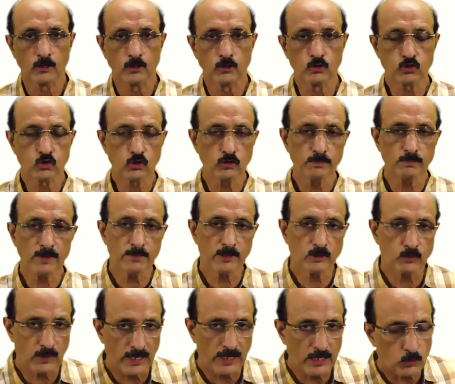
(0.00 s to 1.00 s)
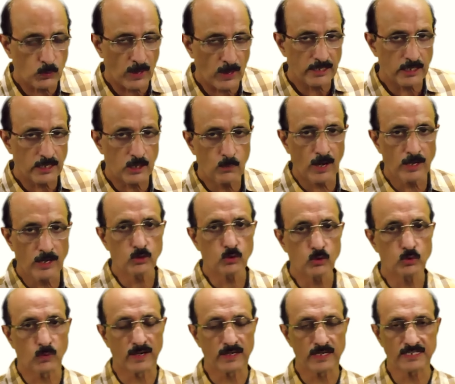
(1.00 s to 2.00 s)
You should be between 21
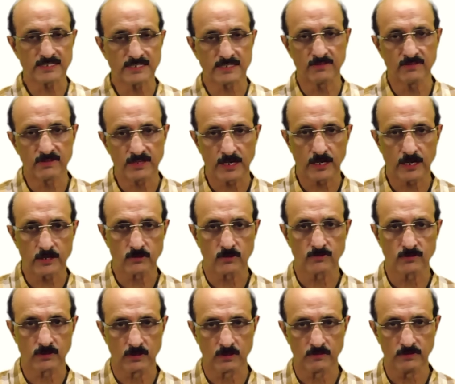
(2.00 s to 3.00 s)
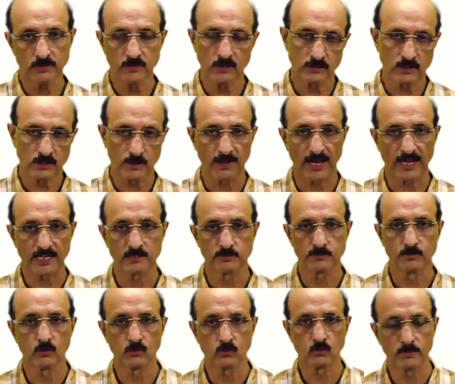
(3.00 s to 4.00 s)
to 27 years of service. This applies
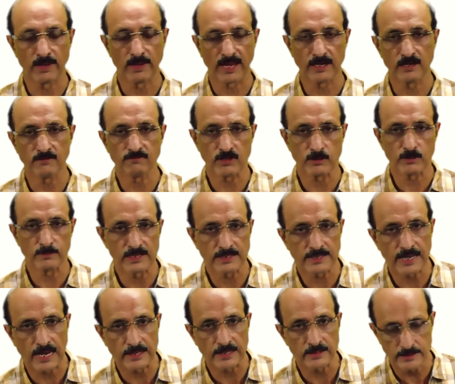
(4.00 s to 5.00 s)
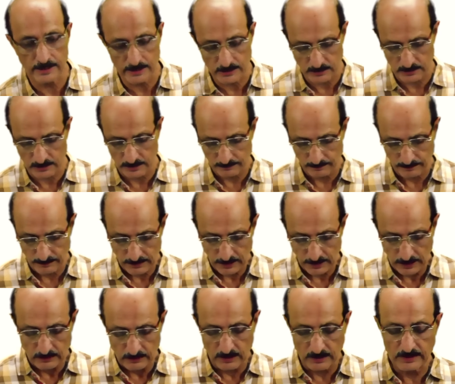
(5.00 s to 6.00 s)
both to male and female candidates.
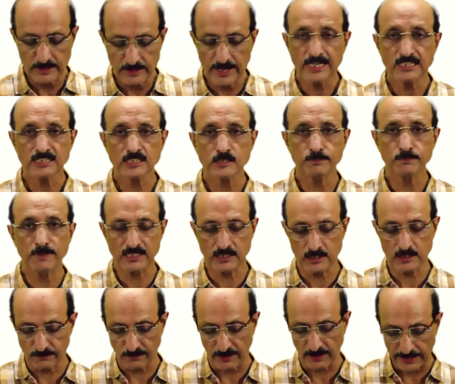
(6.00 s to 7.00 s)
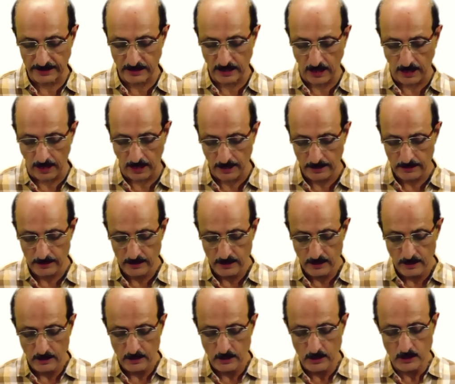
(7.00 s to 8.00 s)
The dates specified are
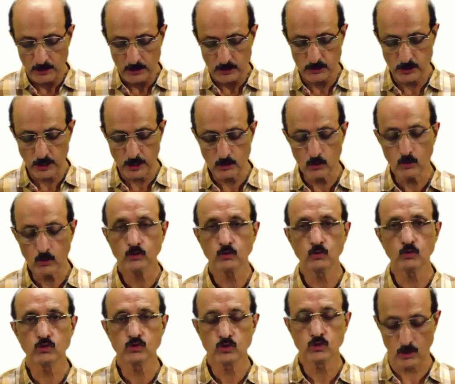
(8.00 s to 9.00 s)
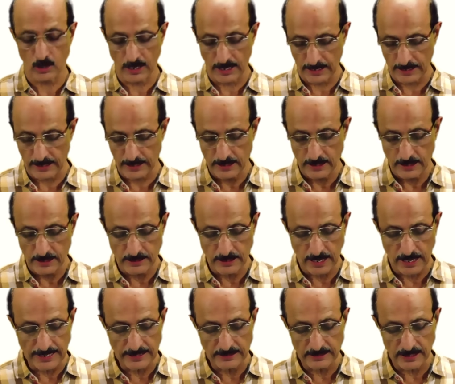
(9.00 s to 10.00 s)
02 July
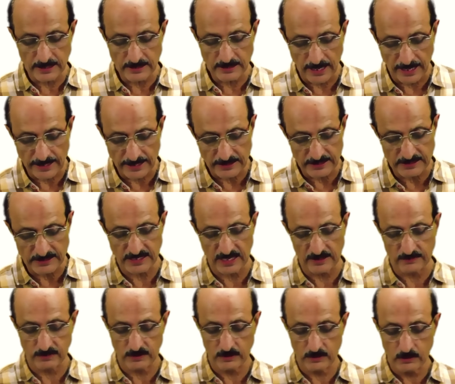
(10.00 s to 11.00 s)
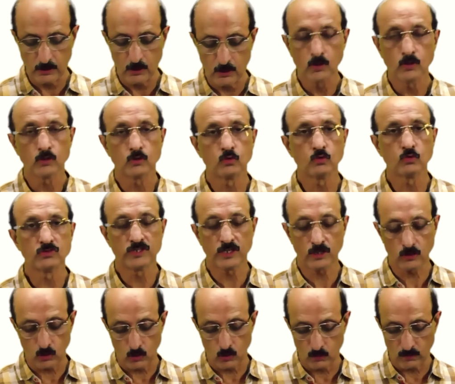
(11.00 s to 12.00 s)
1997 to
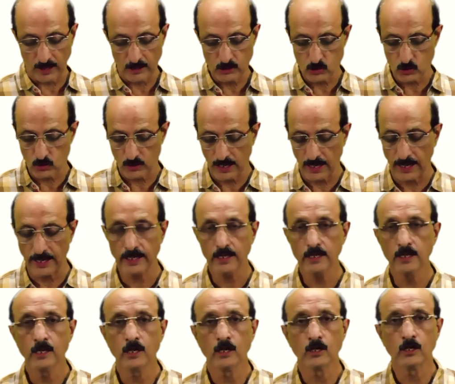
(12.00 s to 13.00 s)
01 July